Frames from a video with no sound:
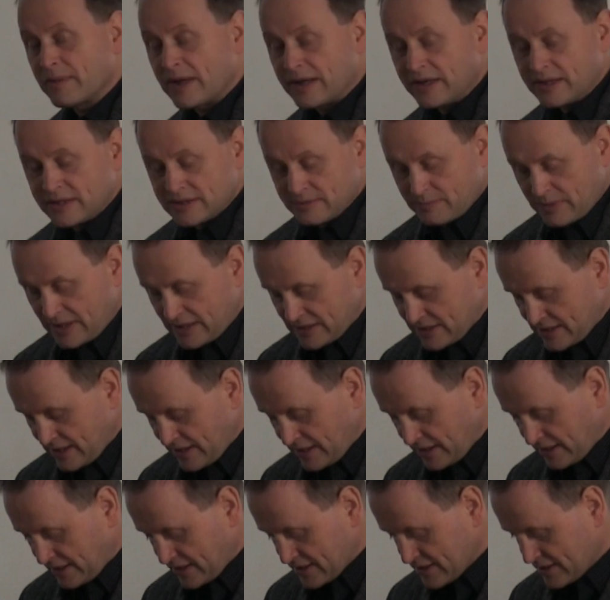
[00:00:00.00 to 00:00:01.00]
many
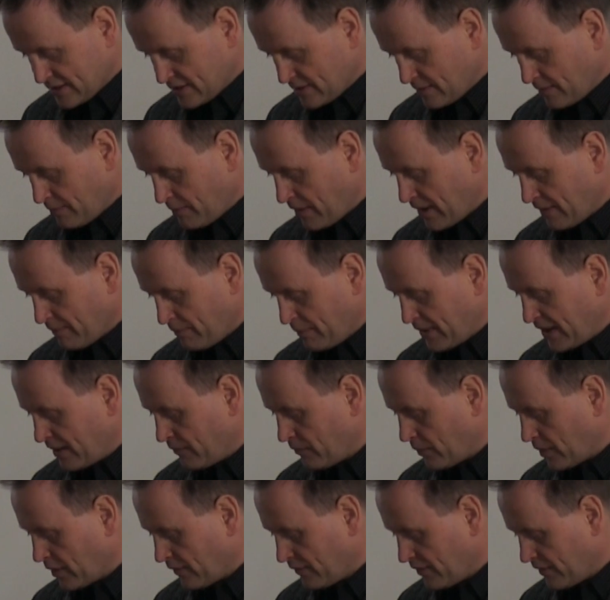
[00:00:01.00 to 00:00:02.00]
scientists and have
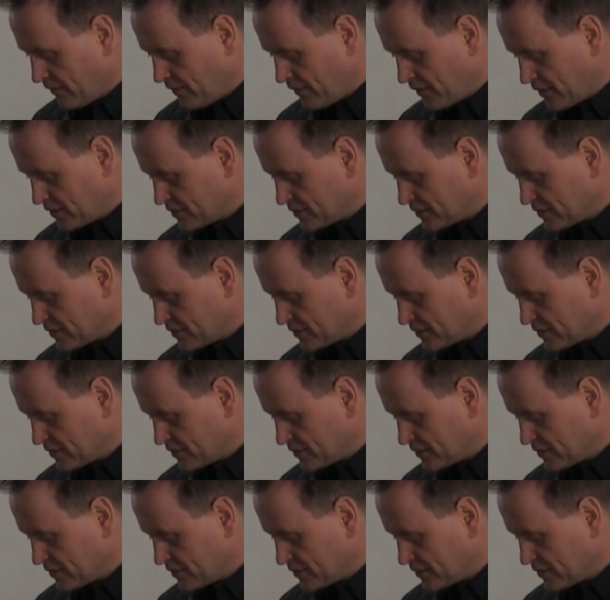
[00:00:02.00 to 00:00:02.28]
been one of the